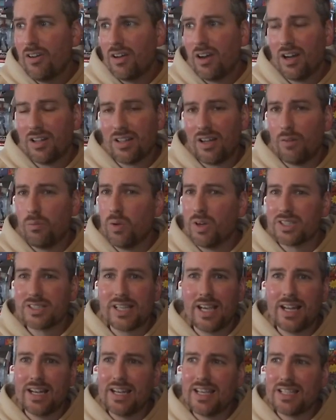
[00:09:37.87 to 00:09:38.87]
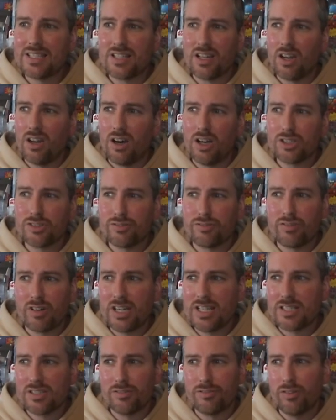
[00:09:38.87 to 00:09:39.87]
I want to say at least the last
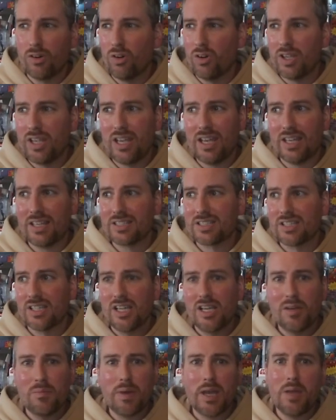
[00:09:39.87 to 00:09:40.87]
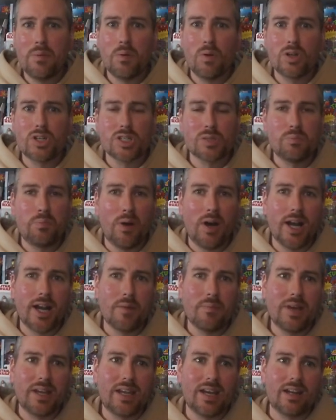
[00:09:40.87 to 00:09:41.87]
3 to 4 years. People are just buying
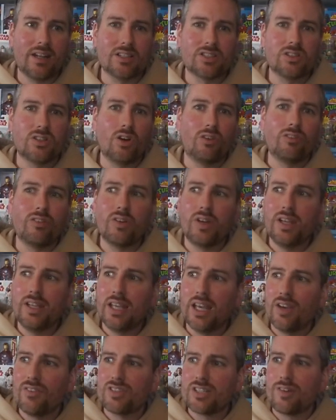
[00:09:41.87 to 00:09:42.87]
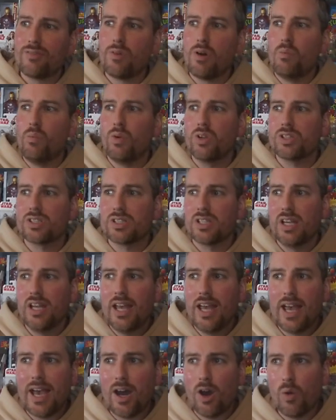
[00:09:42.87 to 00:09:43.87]
them again as novelty gifts. Everyone wants
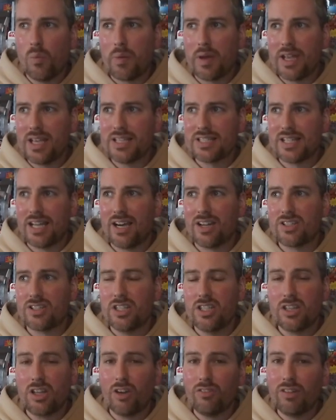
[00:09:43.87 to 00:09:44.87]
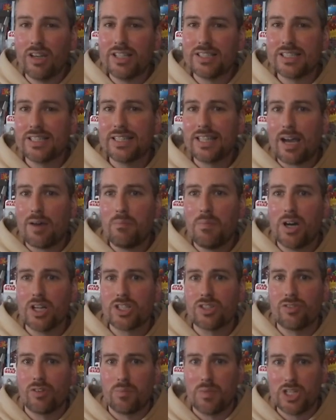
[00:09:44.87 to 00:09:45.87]
LPs now. You don't really see that
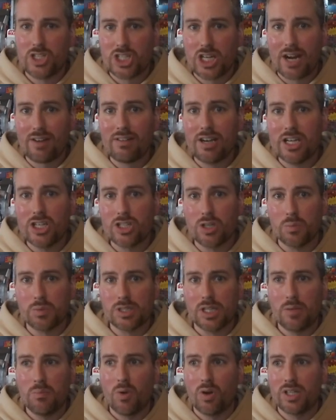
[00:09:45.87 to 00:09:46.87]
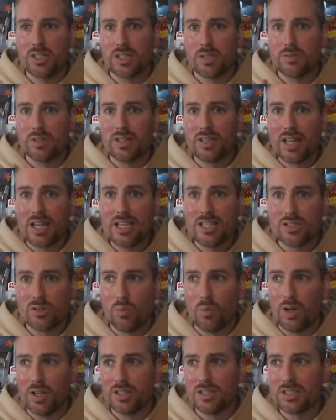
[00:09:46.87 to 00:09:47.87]
much of them in charity shops anymore in terms of
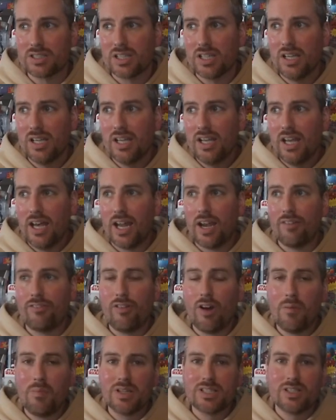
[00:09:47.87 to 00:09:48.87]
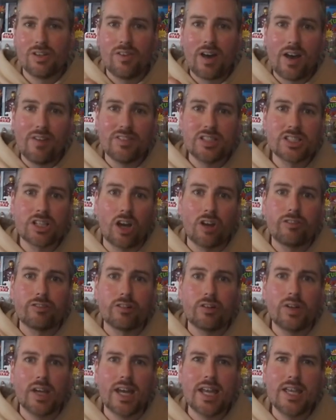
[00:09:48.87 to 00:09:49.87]
decent ones. And I find myself having to go
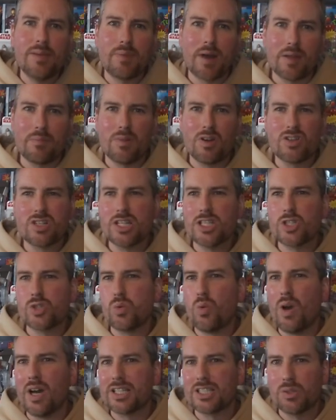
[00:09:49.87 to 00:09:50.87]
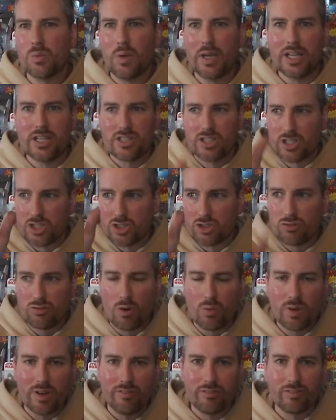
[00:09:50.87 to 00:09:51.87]
through eBay mostly twice a week, just
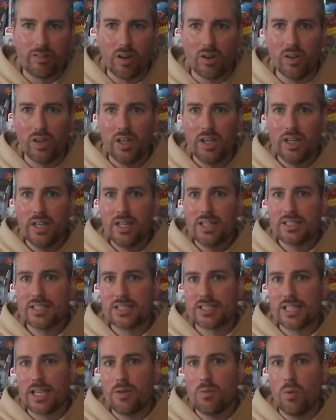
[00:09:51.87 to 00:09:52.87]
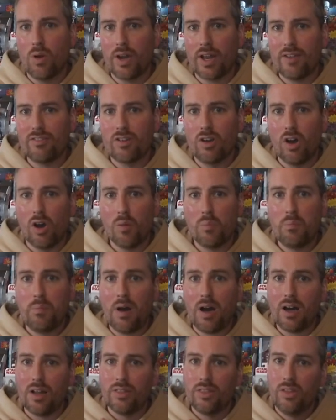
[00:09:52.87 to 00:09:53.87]
scrolling through to see what they've got.
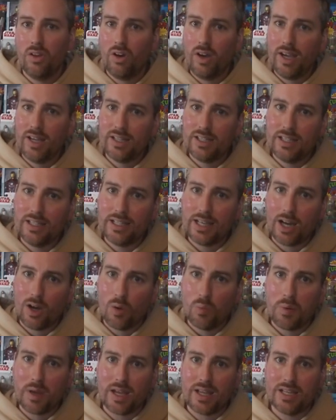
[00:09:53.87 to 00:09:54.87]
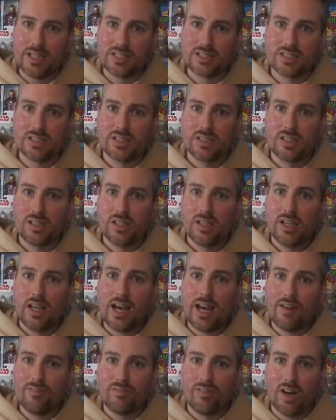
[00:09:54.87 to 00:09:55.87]
But not any LPs.
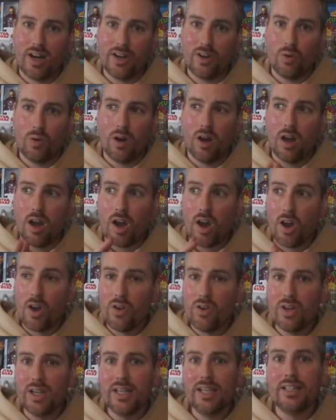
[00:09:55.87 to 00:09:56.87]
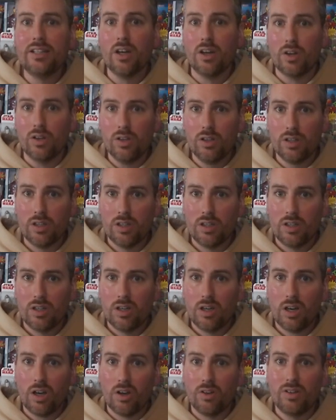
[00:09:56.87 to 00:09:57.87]
and vinyl. I only
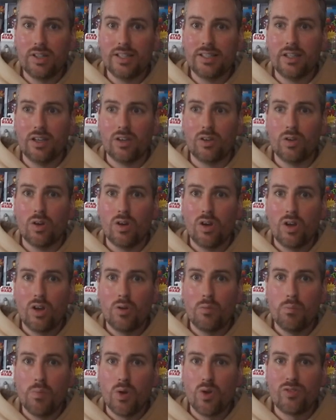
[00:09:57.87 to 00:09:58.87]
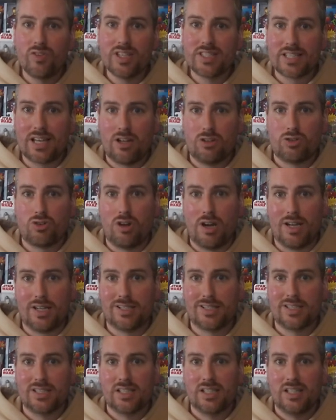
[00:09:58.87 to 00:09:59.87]
do movie
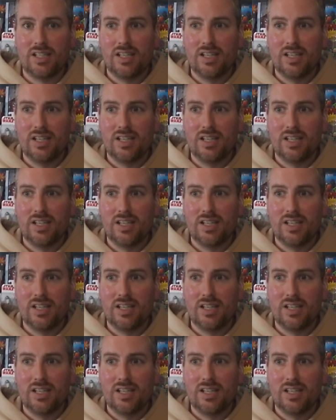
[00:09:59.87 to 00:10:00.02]
soundtracks.